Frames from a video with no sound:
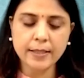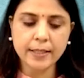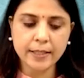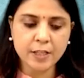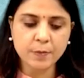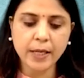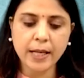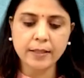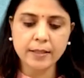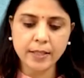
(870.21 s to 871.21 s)
But
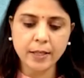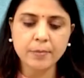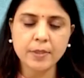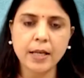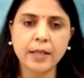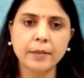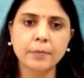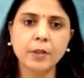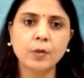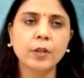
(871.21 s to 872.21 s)
at the same
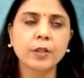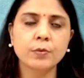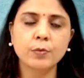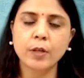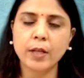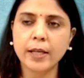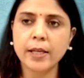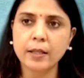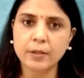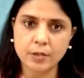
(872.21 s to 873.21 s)
time, according to what
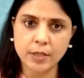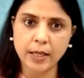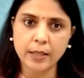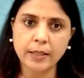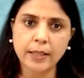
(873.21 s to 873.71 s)
I understand,